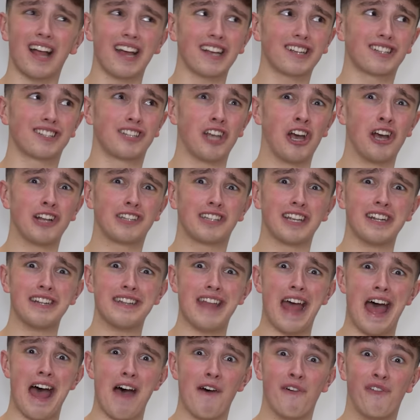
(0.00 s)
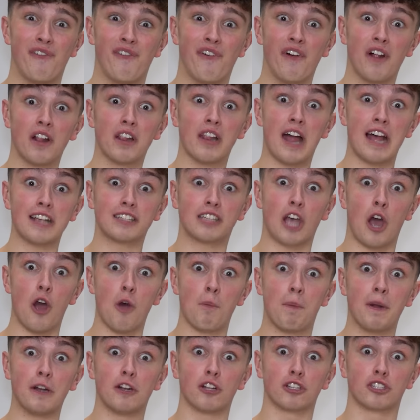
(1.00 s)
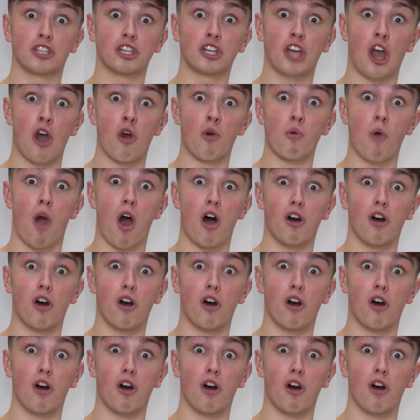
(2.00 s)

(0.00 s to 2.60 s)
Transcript: like certain death. Let's hope it doesn't go